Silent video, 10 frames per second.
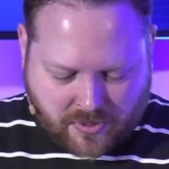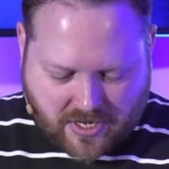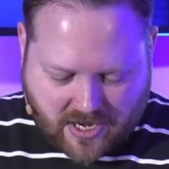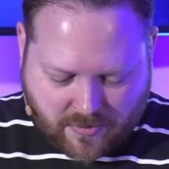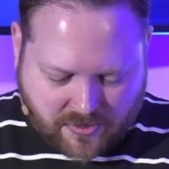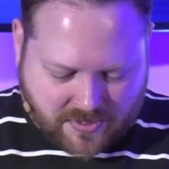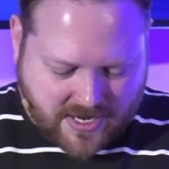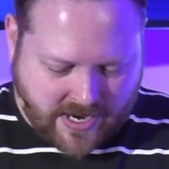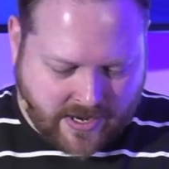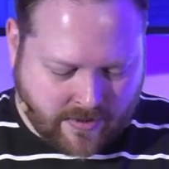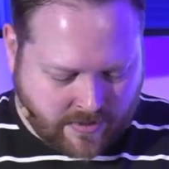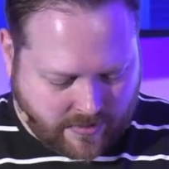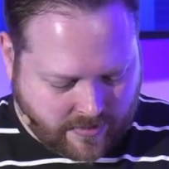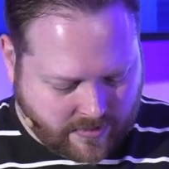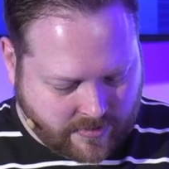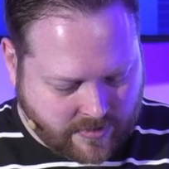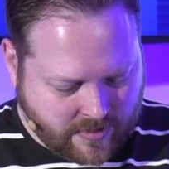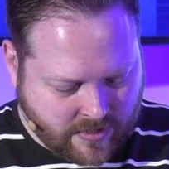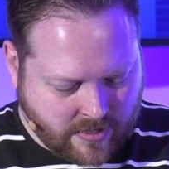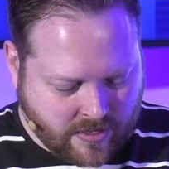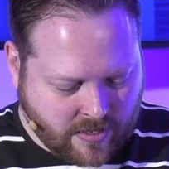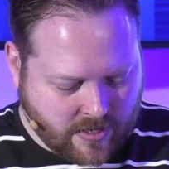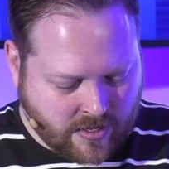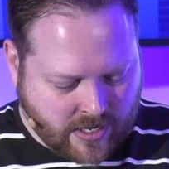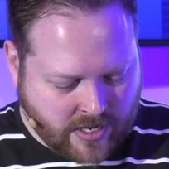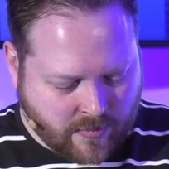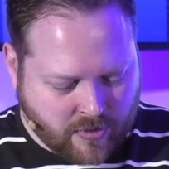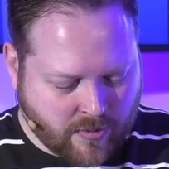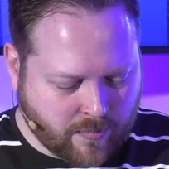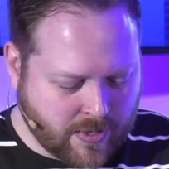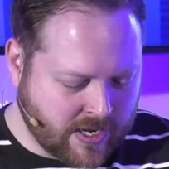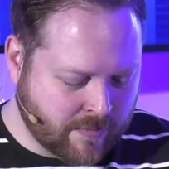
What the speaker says: So we're in Hebrews 9, and we're going to pick